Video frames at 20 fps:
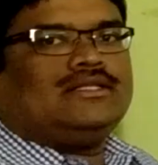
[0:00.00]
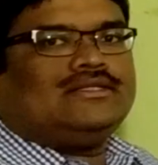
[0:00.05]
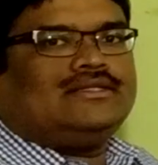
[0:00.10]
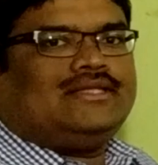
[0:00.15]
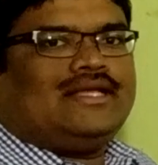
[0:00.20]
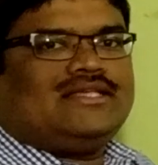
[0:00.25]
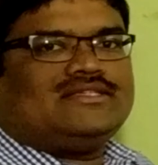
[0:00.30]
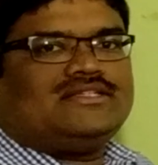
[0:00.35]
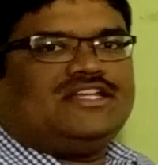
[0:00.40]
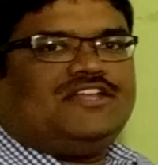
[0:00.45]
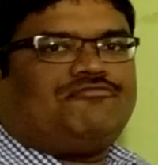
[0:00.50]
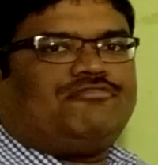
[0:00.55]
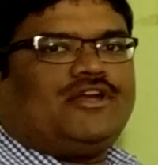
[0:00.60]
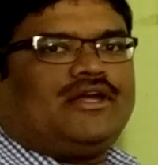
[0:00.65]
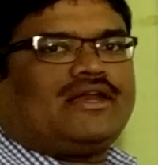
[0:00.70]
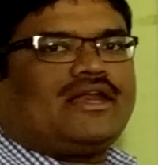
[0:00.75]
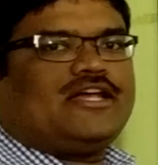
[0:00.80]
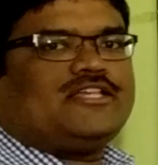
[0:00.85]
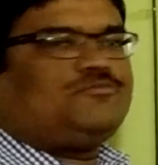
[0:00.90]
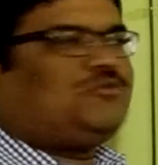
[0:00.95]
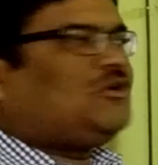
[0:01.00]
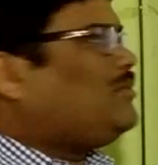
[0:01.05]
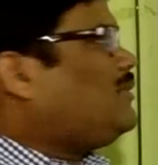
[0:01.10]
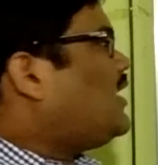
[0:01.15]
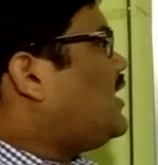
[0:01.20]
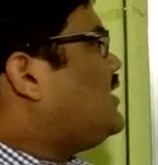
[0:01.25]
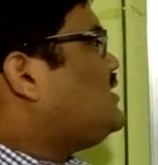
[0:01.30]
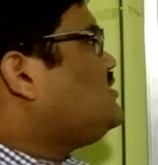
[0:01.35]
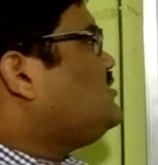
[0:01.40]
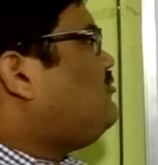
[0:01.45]
there is a different transport
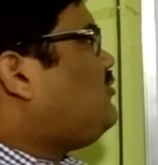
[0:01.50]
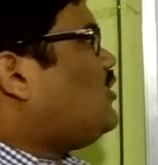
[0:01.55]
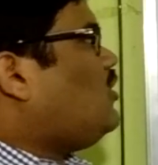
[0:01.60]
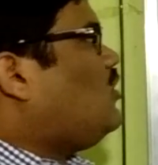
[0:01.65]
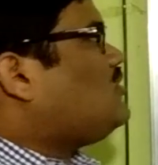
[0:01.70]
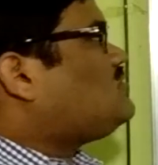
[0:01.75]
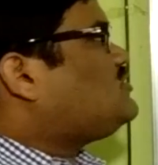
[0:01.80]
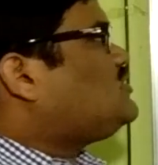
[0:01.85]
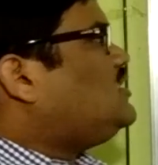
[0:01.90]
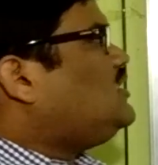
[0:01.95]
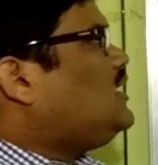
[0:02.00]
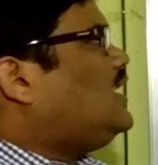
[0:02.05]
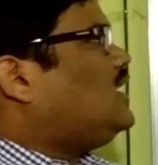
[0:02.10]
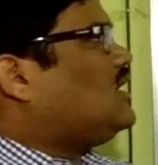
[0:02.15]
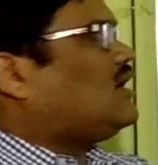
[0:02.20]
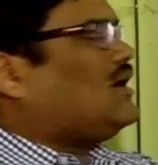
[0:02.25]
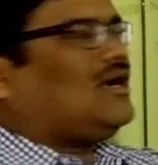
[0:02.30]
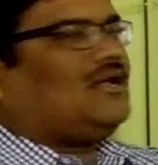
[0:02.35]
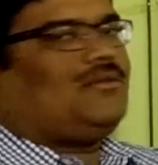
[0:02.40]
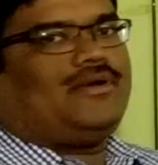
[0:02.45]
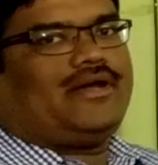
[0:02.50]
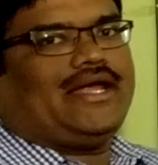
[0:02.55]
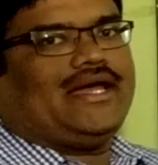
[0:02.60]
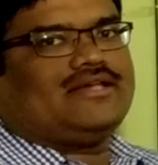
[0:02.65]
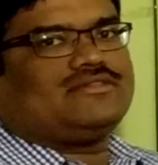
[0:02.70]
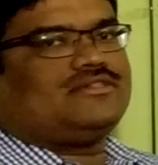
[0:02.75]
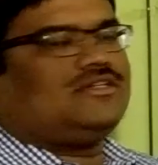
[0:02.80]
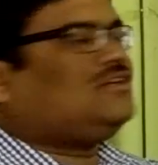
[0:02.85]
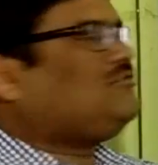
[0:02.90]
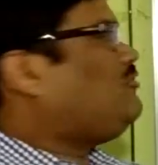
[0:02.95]
mechanism for oxygen and carbon
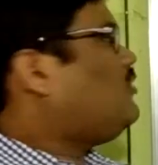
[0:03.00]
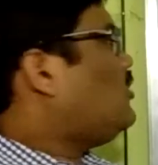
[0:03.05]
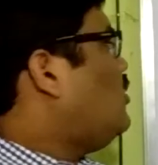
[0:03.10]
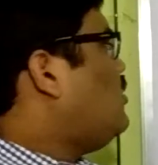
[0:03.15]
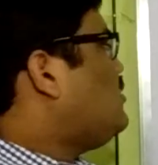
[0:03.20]
dioxide. For